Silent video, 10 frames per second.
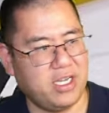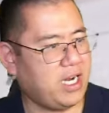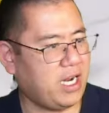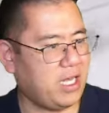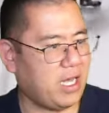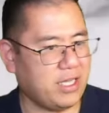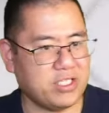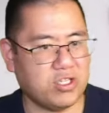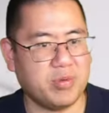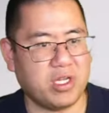And I
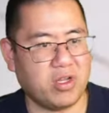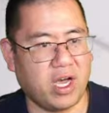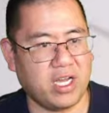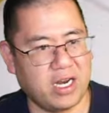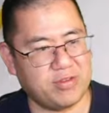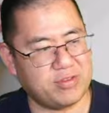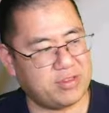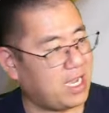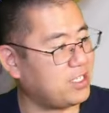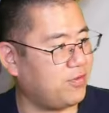like Dermott a lot, and I was
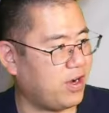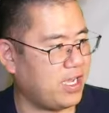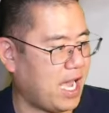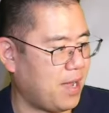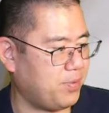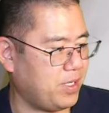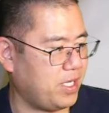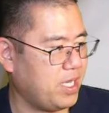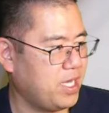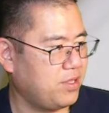actually very
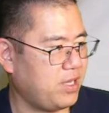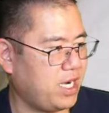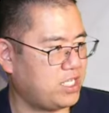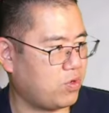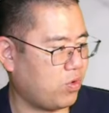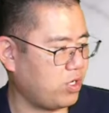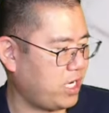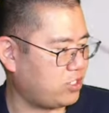happy that he scored, and